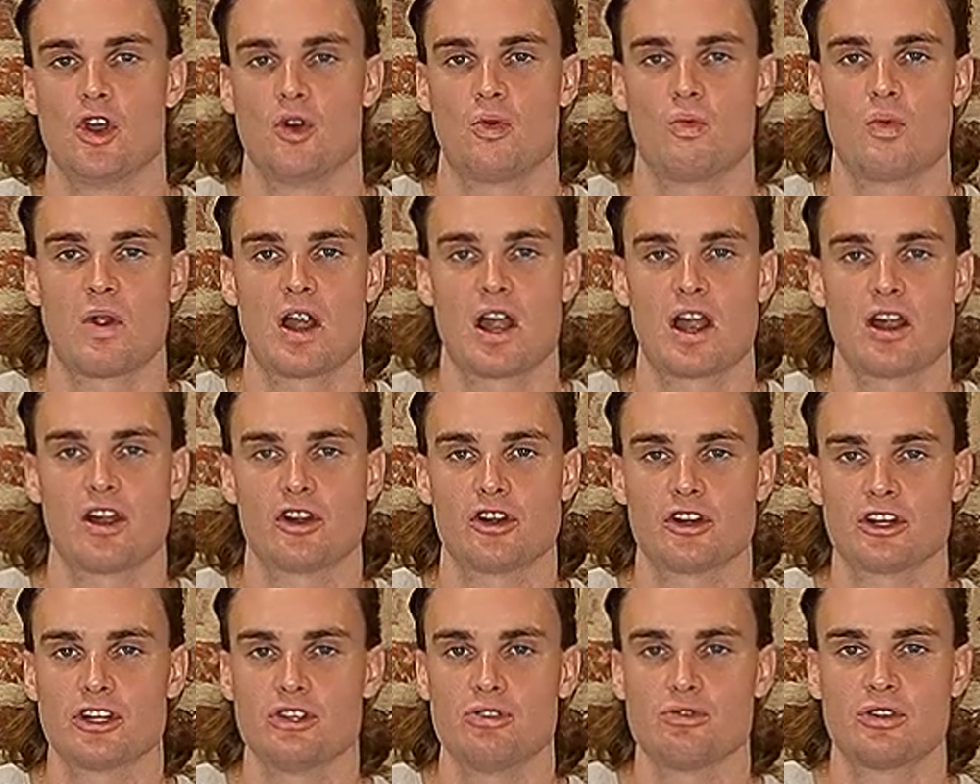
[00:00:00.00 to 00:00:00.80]

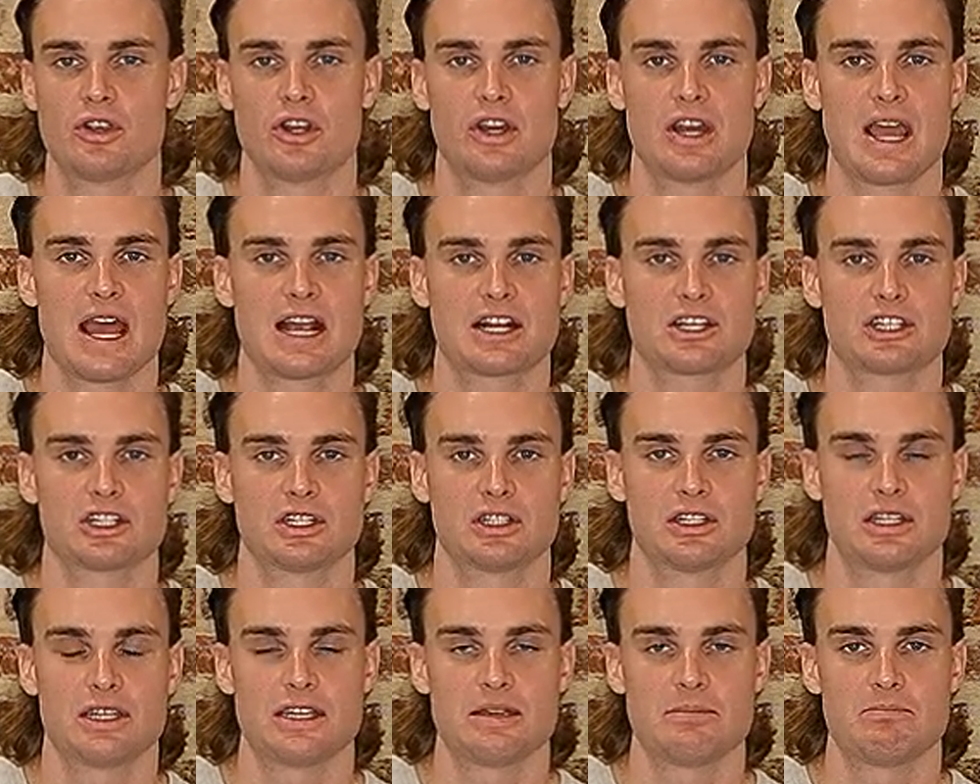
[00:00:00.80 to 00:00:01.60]
where you could
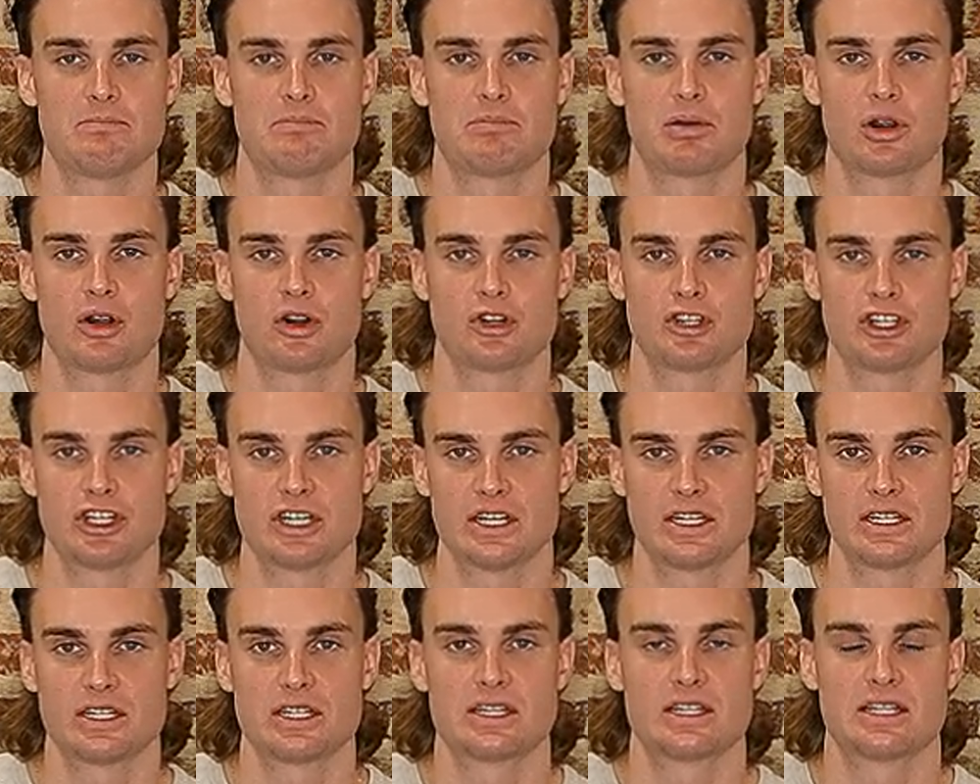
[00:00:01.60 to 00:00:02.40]
actually
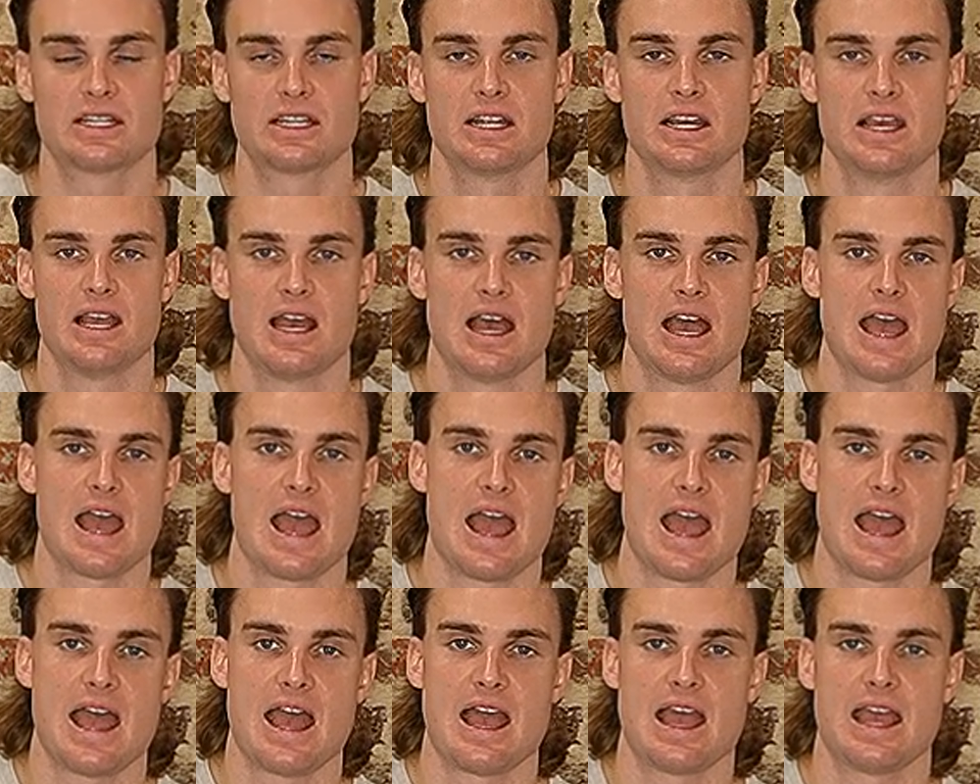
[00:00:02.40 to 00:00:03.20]
purchase
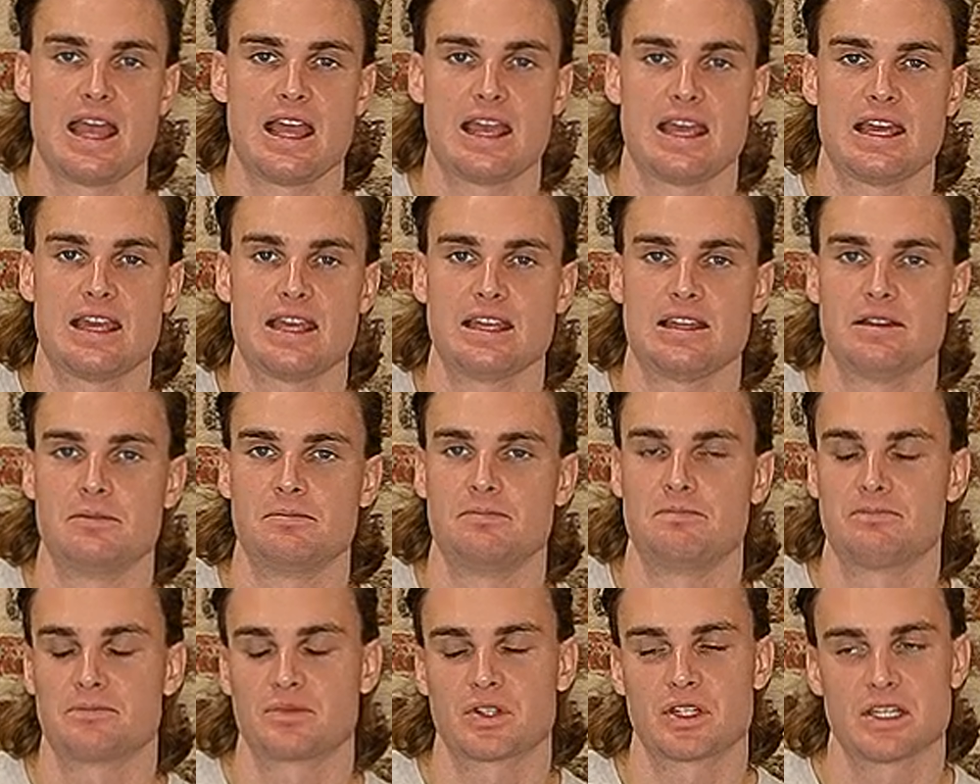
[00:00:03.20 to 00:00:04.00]
a
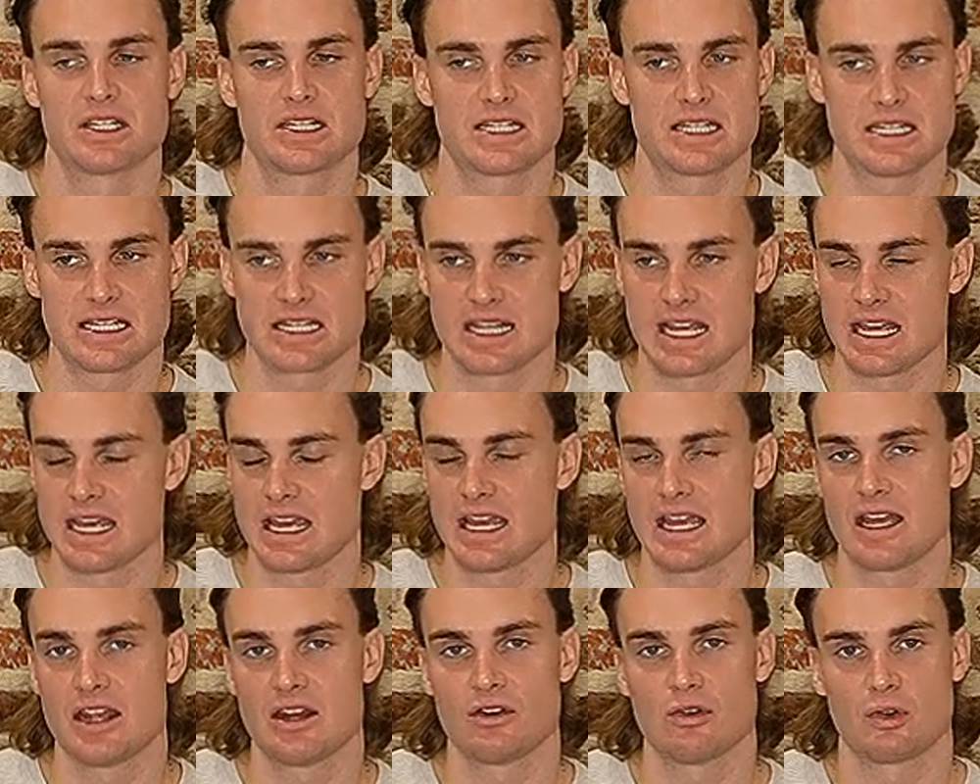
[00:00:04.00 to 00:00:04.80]

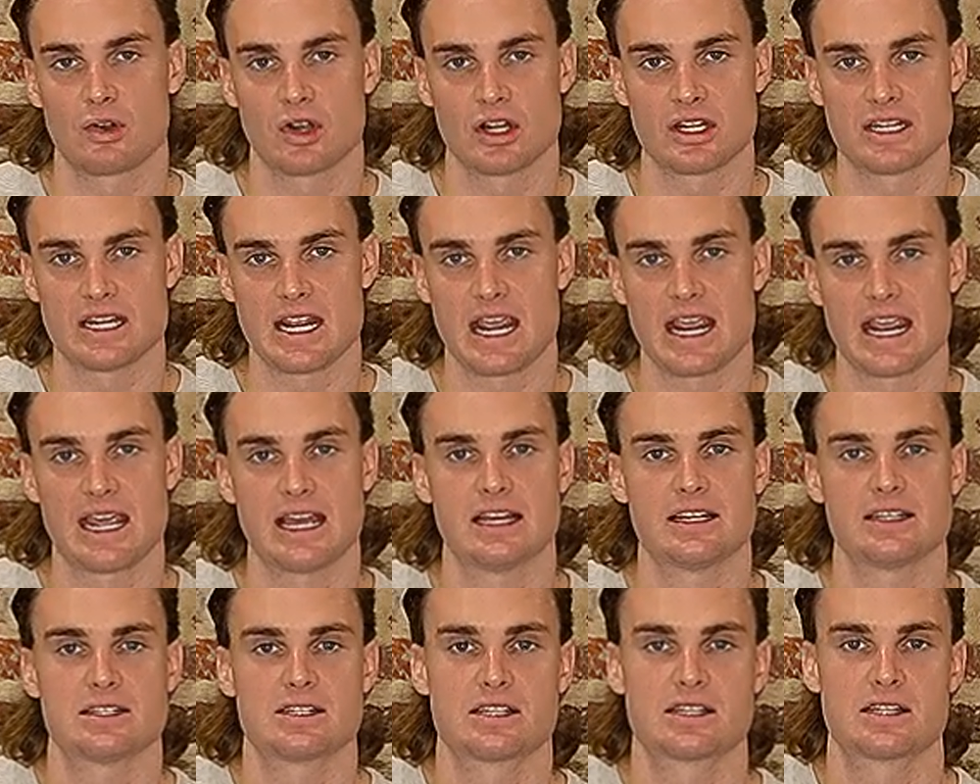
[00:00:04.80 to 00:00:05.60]
skin or
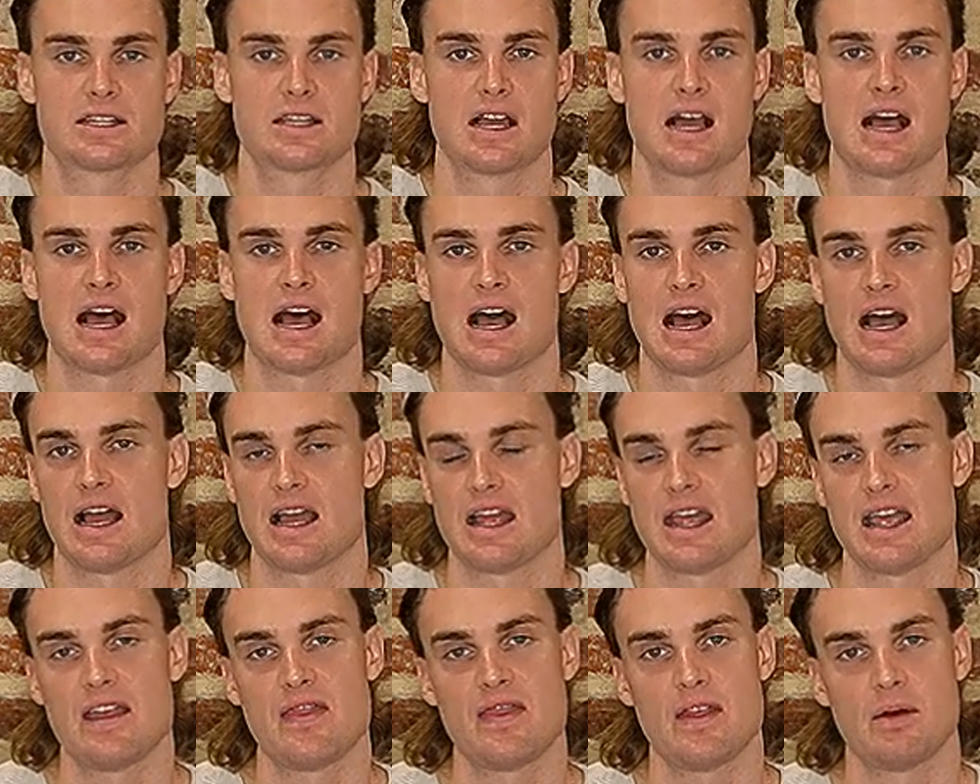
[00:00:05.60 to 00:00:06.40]
dance
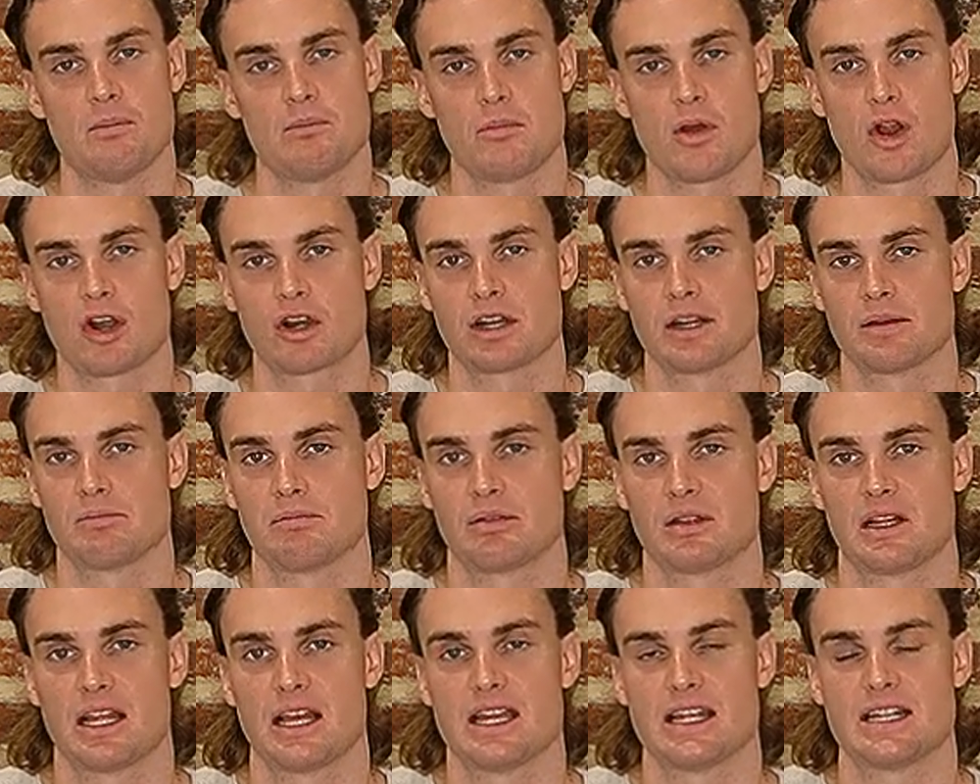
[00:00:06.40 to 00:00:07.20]
in the
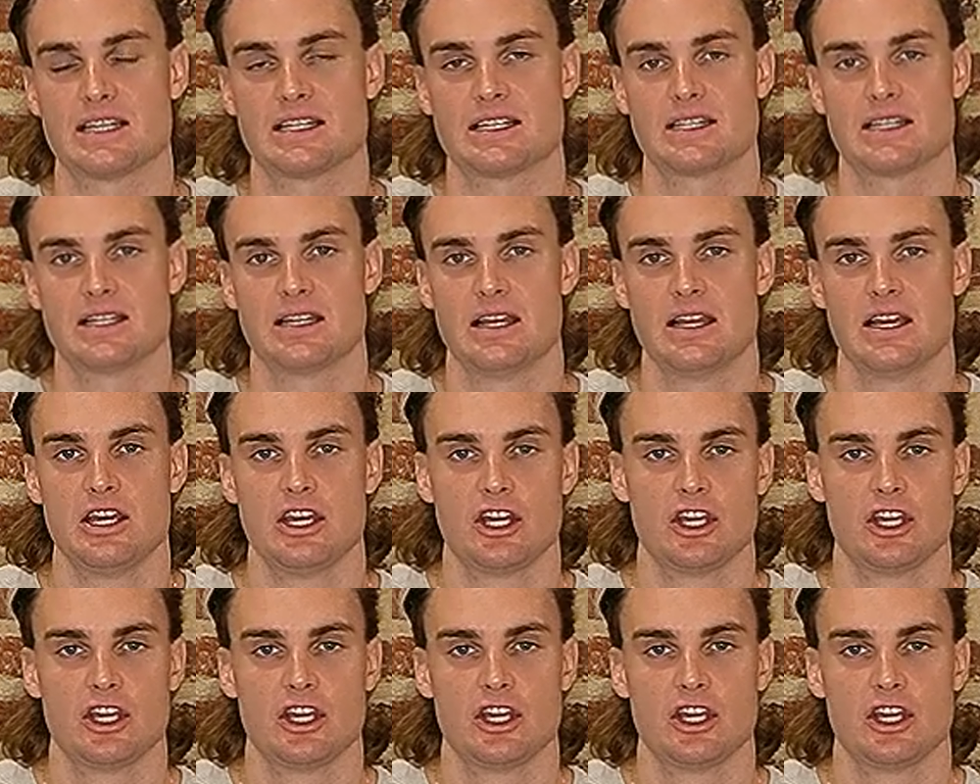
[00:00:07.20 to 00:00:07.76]
marketplace,